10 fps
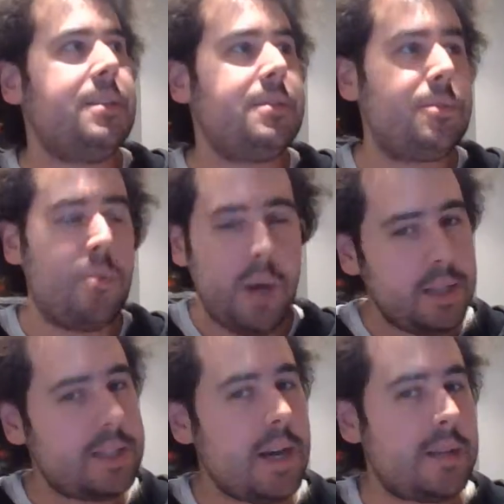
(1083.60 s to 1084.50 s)

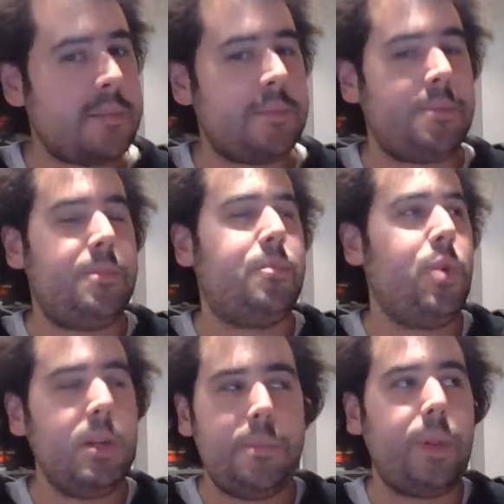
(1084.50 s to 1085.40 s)
well done,
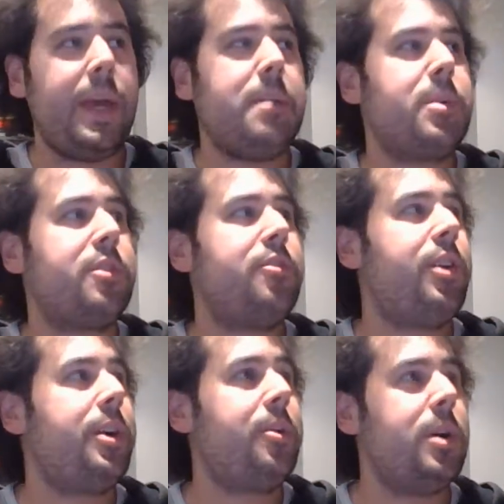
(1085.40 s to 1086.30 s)
well played, Breath of
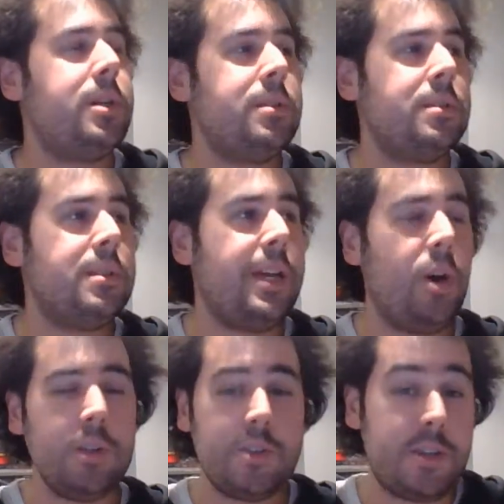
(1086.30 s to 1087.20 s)
Fire 1. And
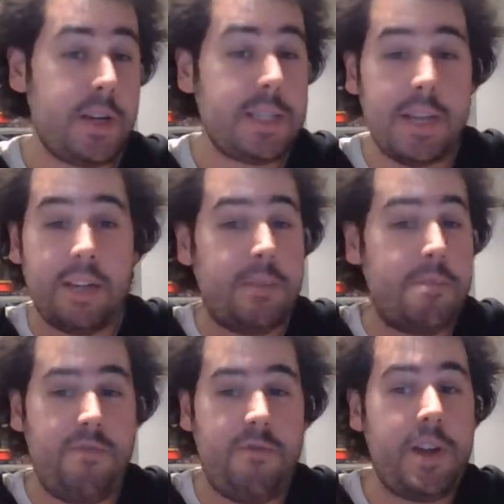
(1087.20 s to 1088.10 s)
also, there is another
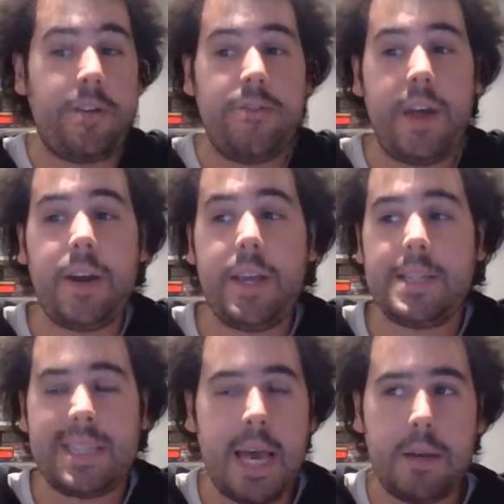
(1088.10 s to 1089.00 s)
very
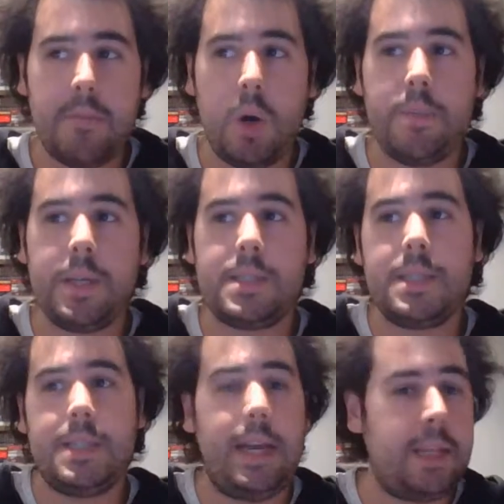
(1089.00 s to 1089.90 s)
sad moment,
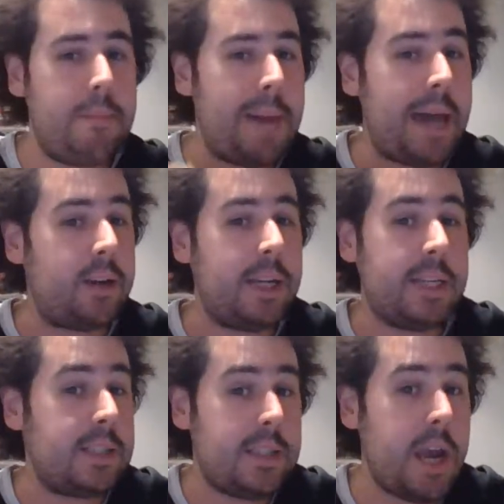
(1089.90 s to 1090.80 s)
is like the battle
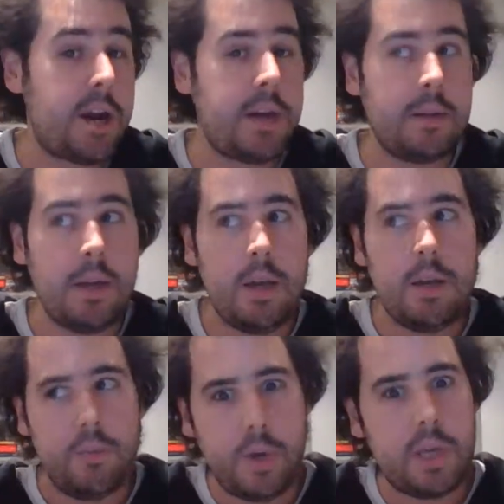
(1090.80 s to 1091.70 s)
against Sarah,
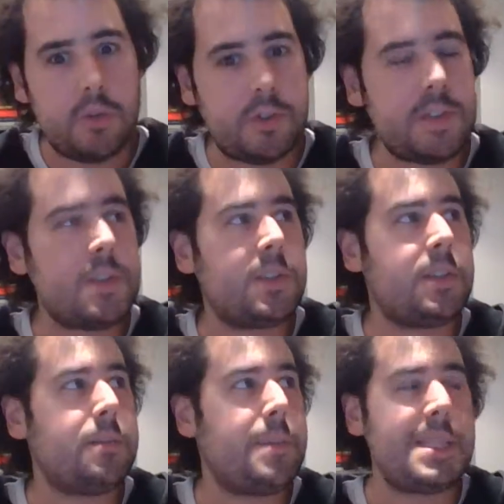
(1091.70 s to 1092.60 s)
Ryu's
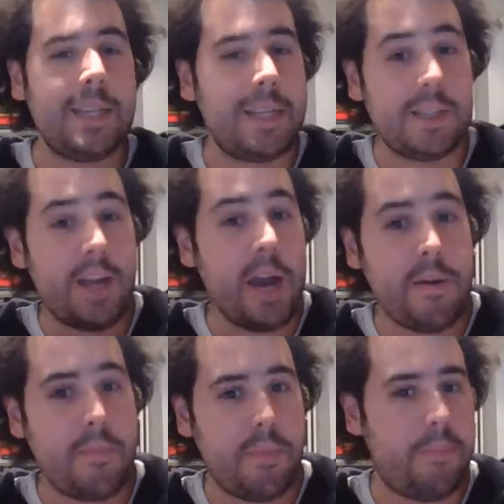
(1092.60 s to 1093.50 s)
sister. Basically, the
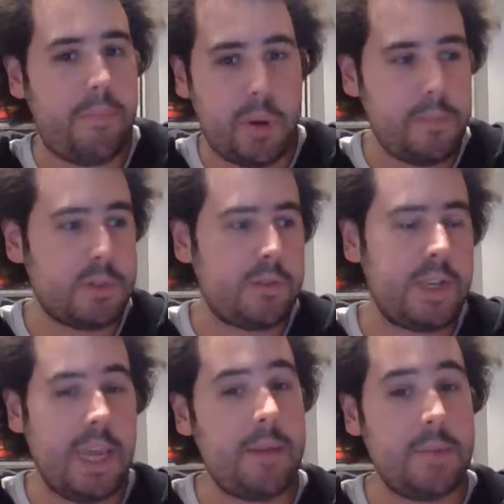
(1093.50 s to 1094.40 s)
entire purpose of the
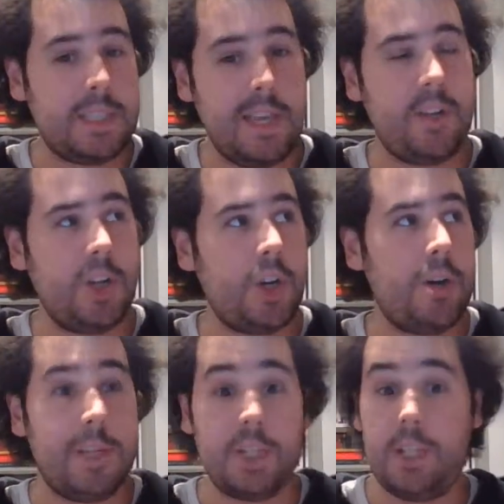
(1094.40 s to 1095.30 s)
game is saving her,
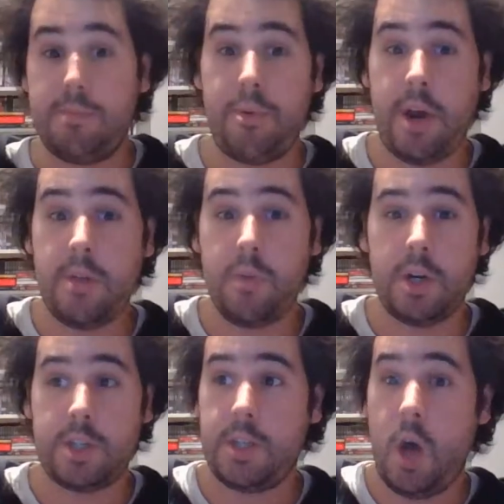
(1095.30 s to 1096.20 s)
but she's
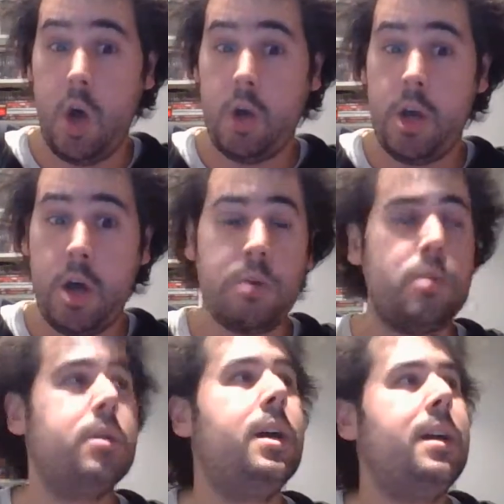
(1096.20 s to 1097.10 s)
brainwashed. Oh
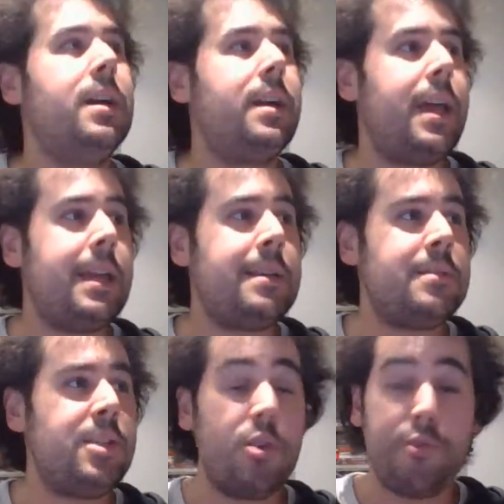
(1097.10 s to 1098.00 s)
no!
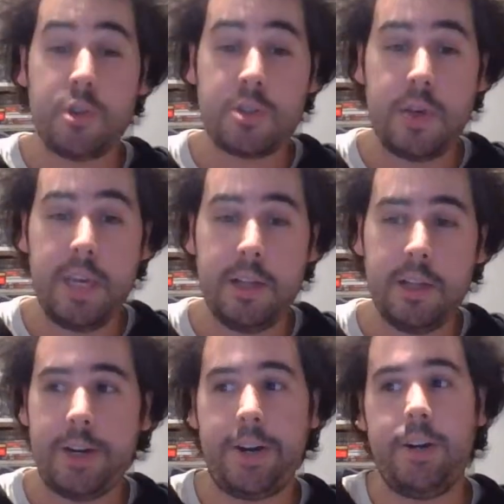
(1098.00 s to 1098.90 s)
And you're forced to kill
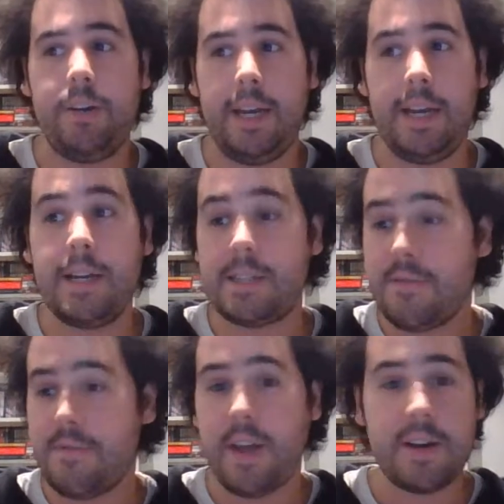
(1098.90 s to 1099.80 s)
her. And it's a
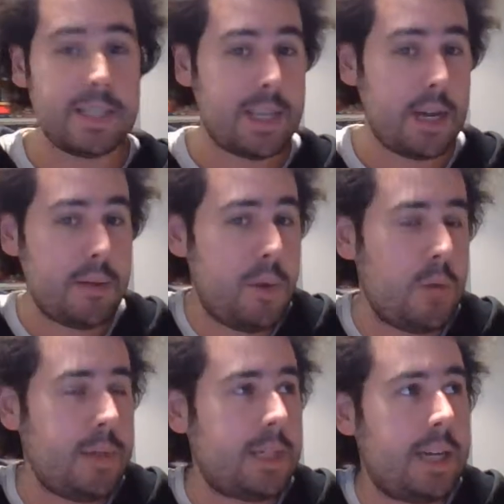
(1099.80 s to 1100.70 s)
very sad
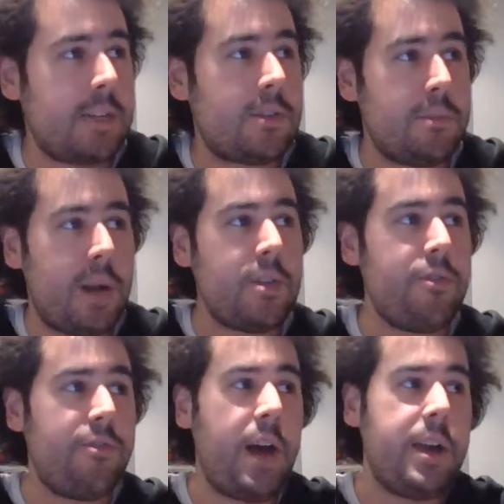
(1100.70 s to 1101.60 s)
moment again. So Breath of
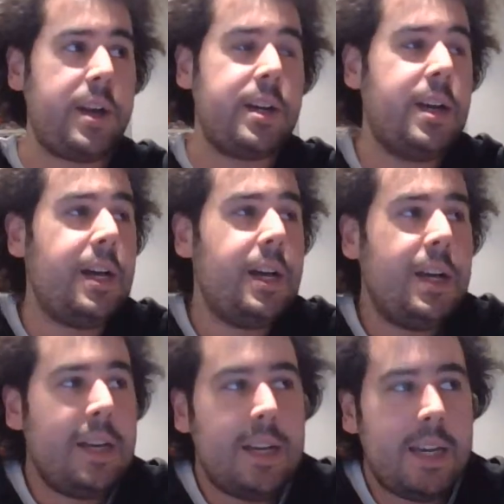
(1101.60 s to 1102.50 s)
Fire,
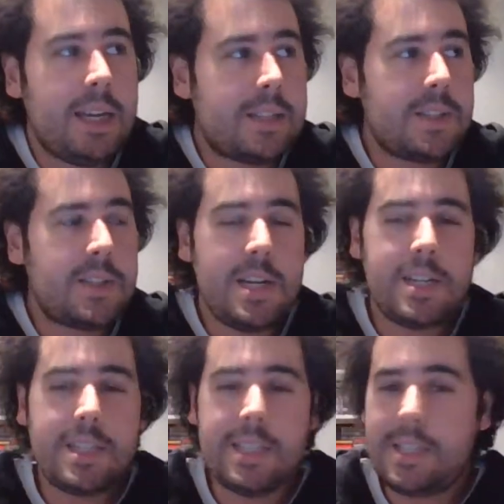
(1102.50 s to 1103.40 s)
it's a
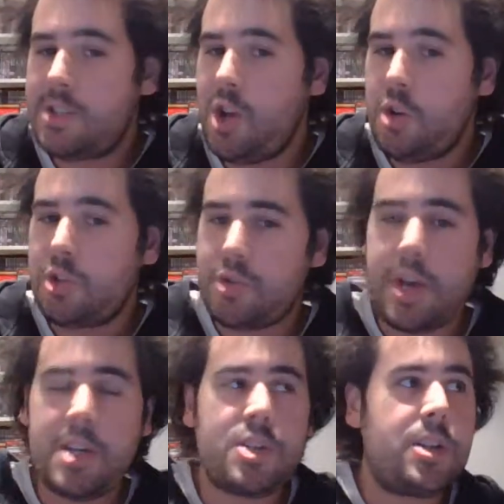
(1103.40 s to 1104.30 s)
series that it's no
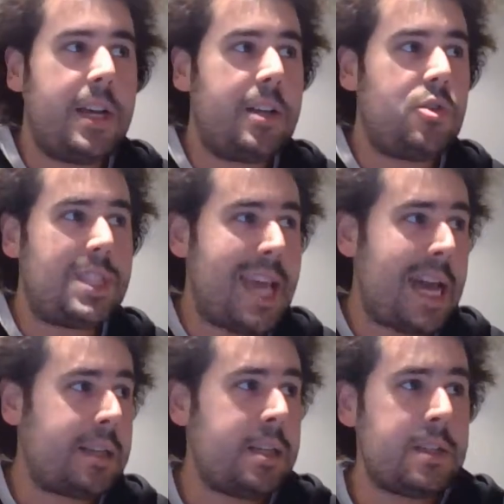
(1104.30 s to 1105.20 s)
stranger like to
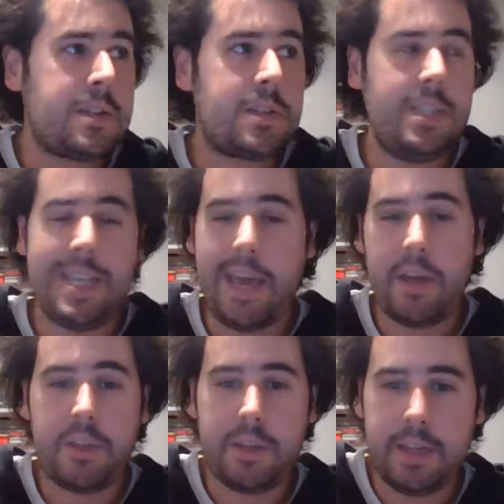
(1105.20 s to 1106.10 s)
sadness,
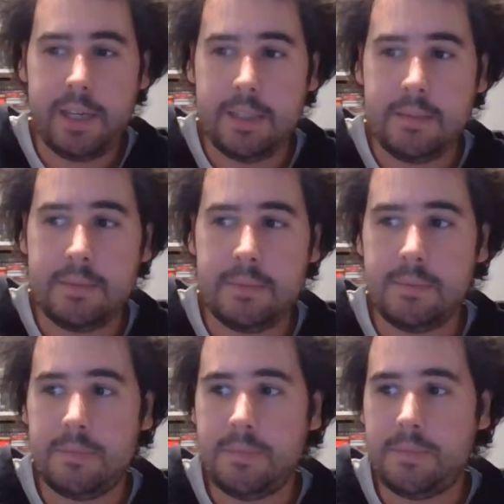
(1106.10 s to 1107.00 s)
death,
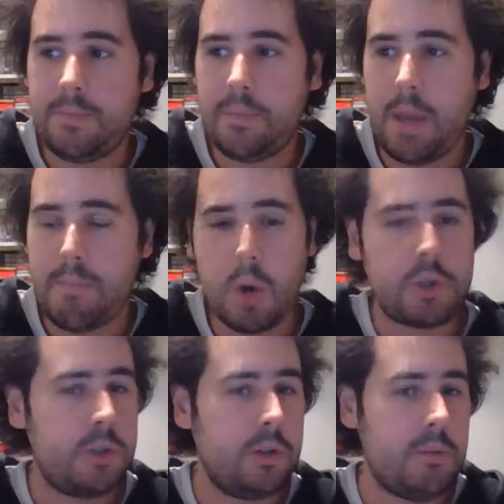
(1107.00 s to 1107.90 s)
and
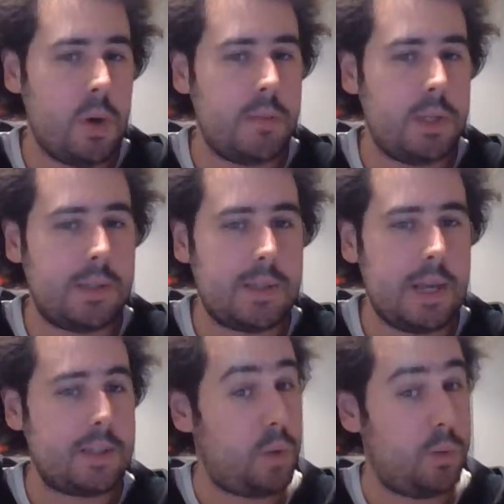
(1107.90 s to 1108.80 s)
emotional moments,
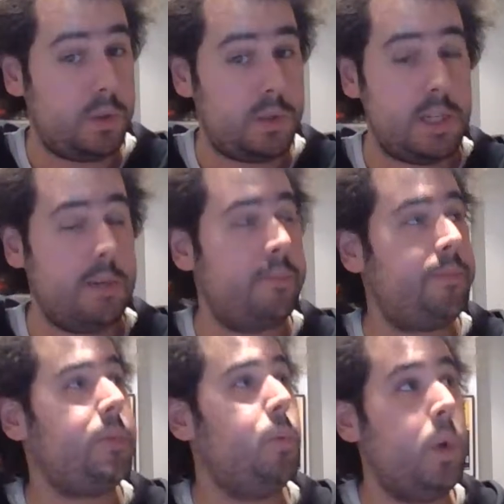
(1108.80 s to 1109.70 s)
as we will see
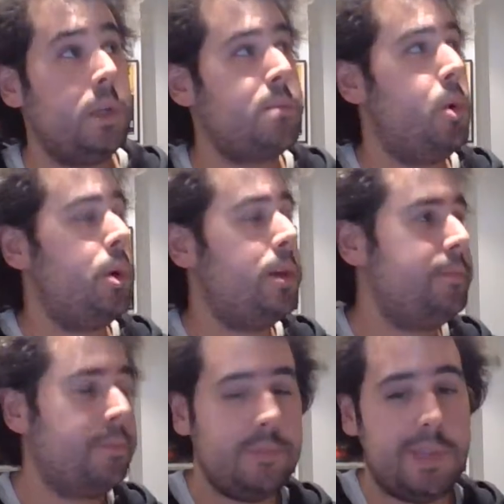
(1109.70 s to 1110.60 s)
once more.
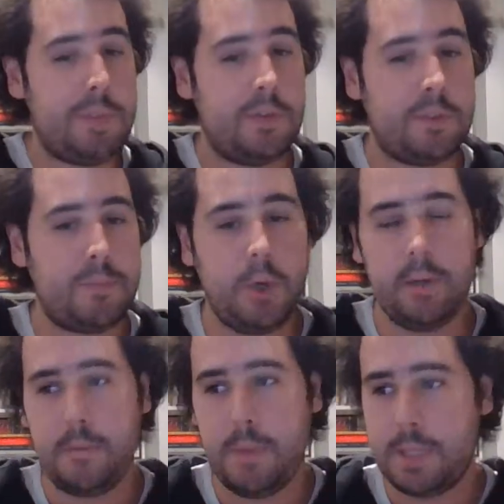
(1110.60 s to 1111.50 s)
A bit of
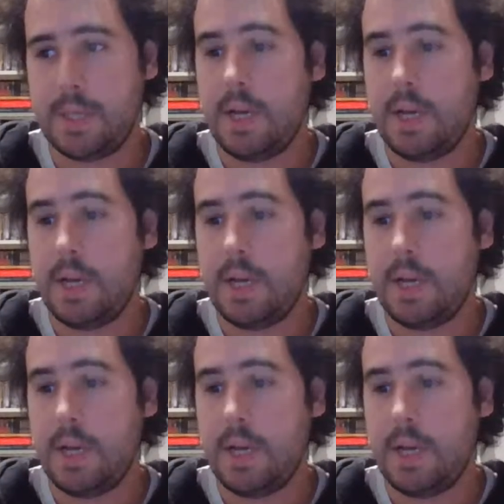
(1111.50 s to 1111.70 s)
spoiler, but